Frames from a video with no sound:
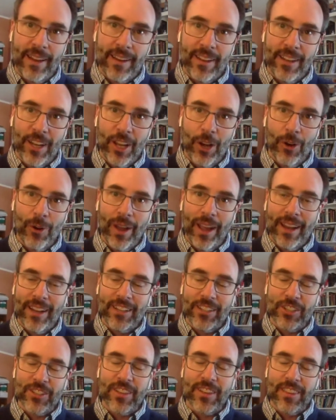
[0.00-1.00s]
and
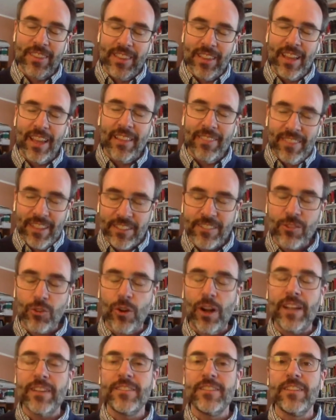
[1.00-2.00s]
just in this
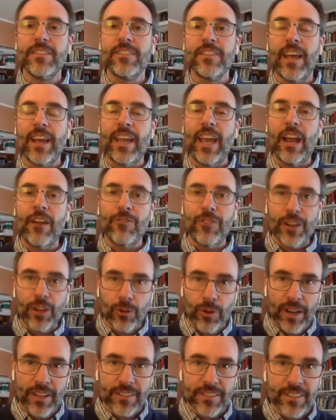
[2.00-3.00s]
crisis, like every
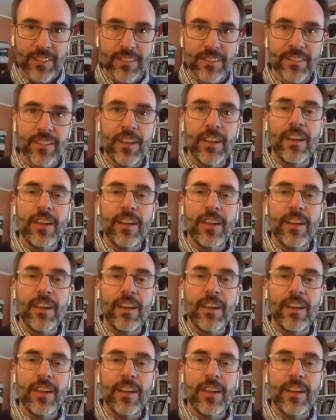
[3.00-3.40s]
crisis,